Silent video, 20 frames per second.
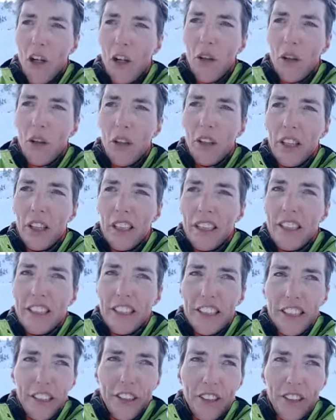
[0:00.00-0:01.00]
or
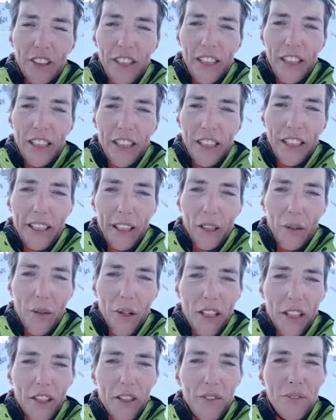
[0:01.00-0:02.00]
until I had a
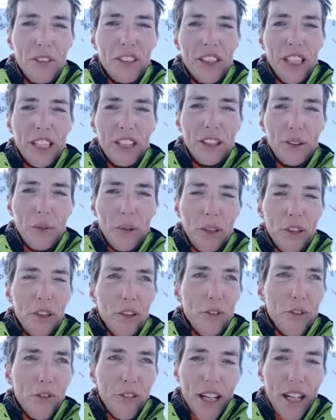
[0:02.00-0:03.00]
quiet conversation with a
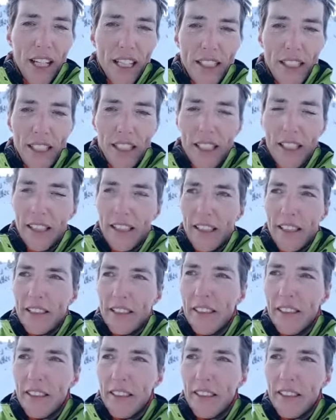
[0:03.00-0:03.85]
good friend and